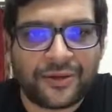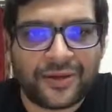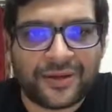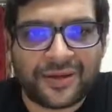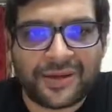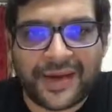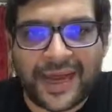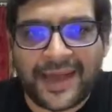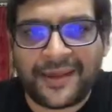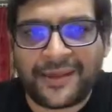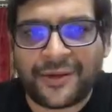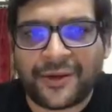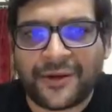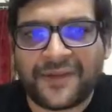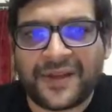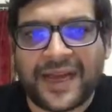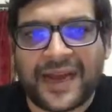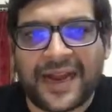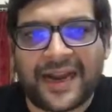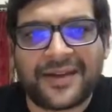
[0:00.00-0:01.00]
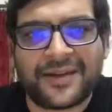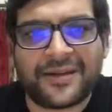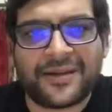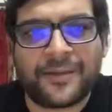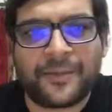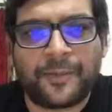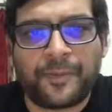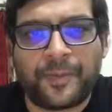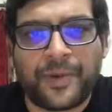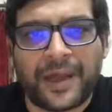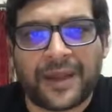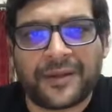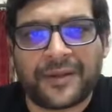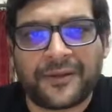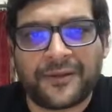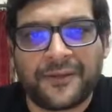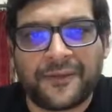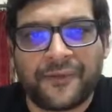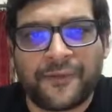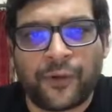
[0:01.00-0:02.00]
Thrice of that plus
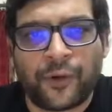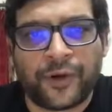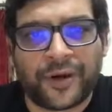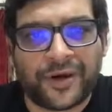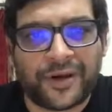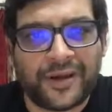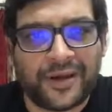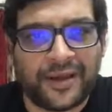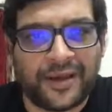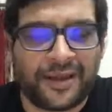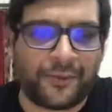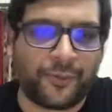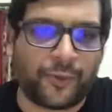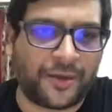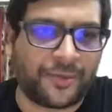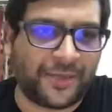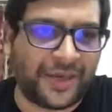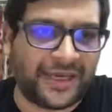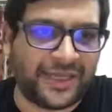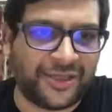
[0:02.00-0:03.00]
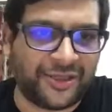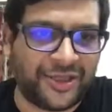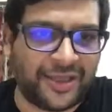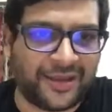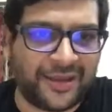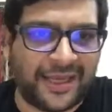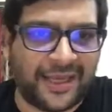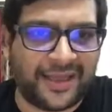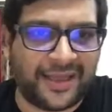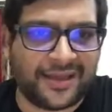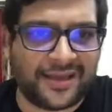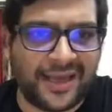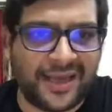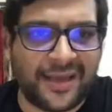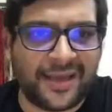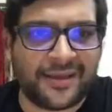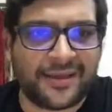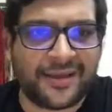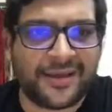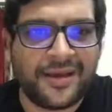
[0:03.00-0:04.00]
4 is what Manoj's age
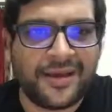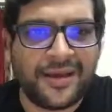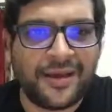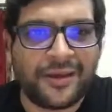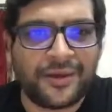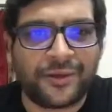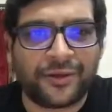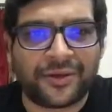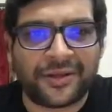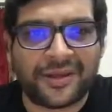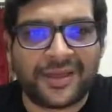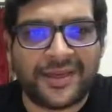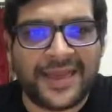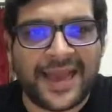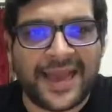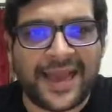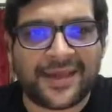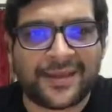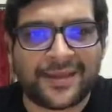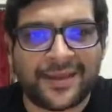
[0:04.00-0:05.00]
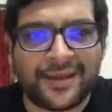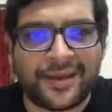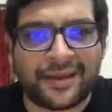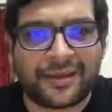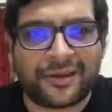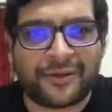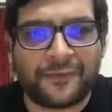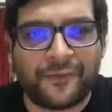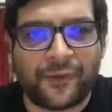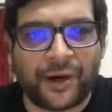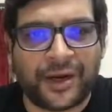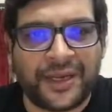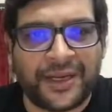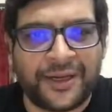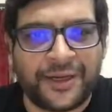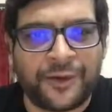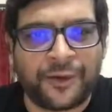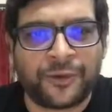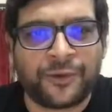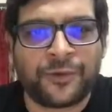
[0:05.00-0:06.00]
is. So 3x is
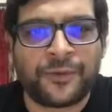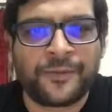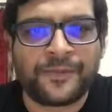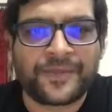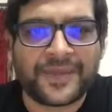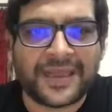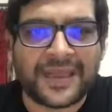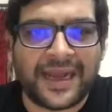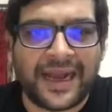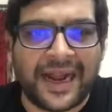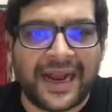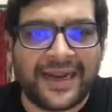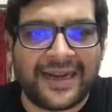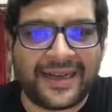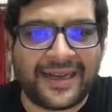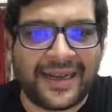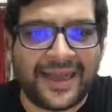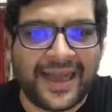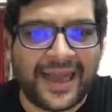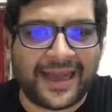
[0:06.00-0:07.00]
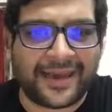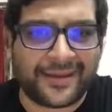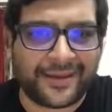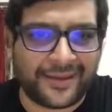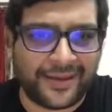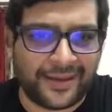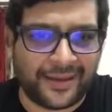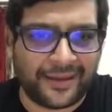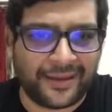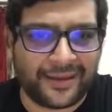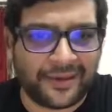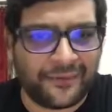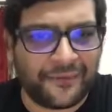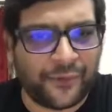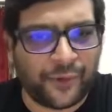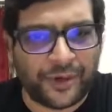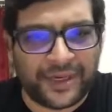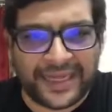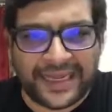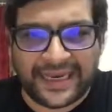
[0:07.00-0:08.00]
42 and x is
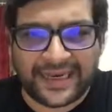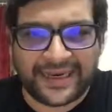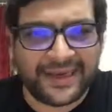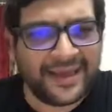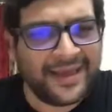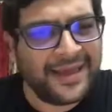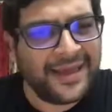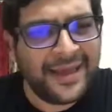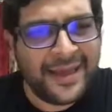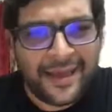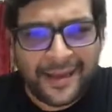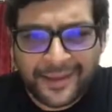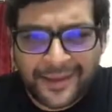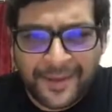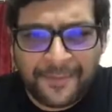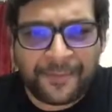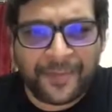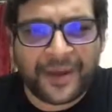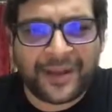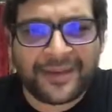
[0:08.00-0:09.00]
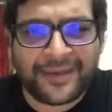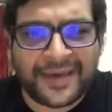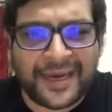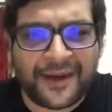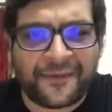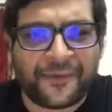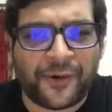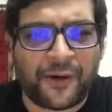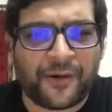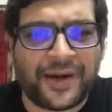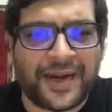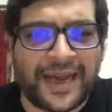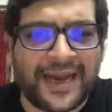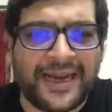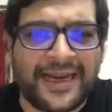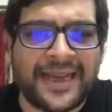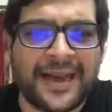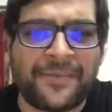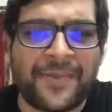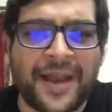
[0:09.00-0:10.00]
14. Simple, straightforward idea.